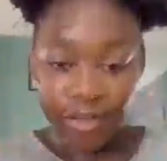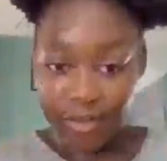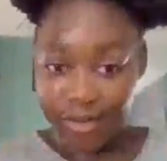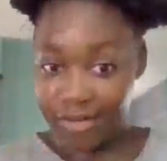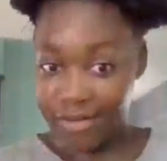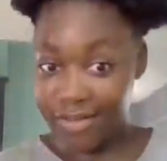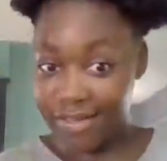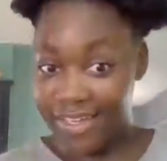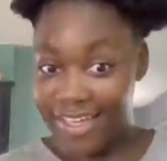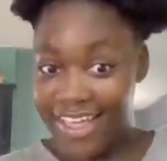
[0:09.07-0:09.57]
Look
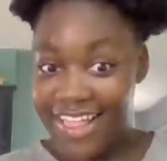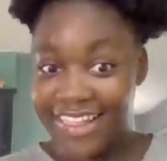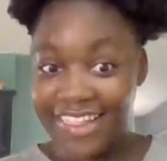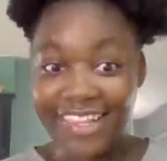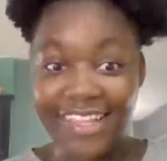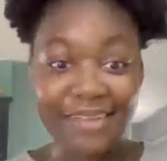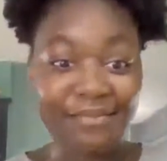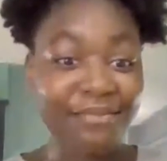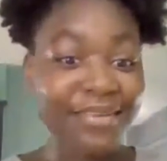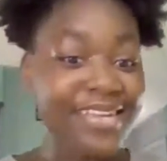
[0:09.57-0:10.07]

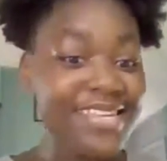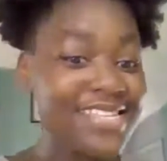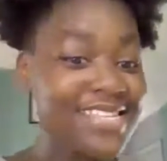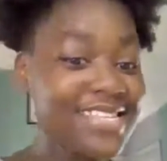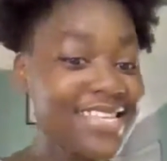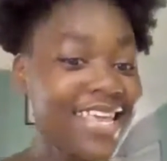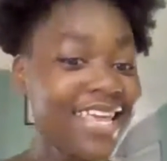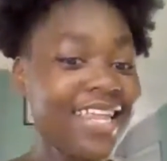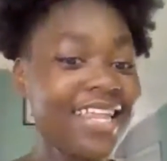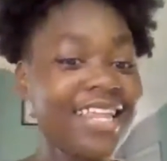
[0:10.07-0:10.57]
at my
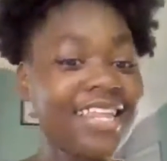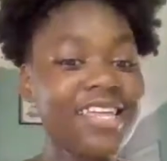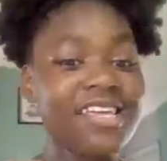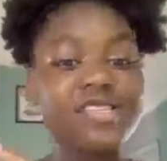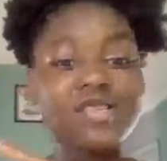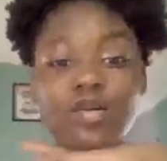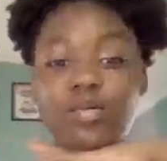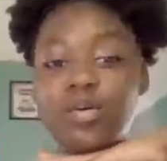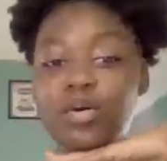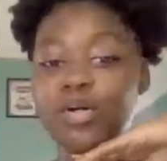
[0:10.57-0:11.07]
skin, it looks
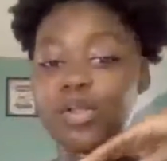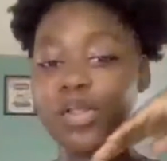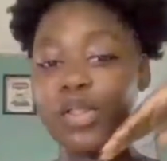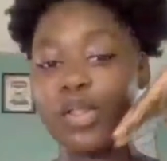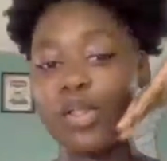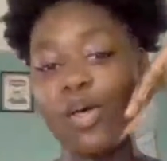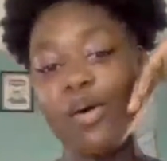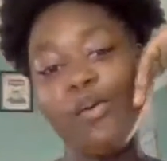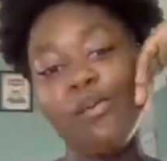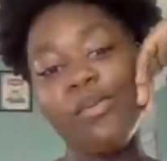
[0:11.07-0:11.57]
so
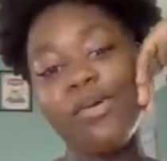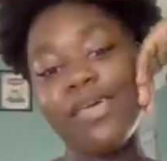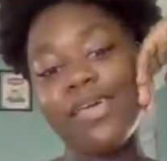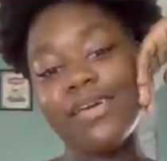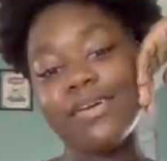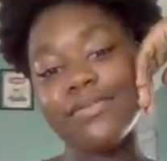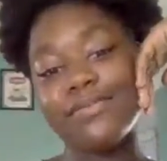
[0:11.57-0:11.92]
glowy.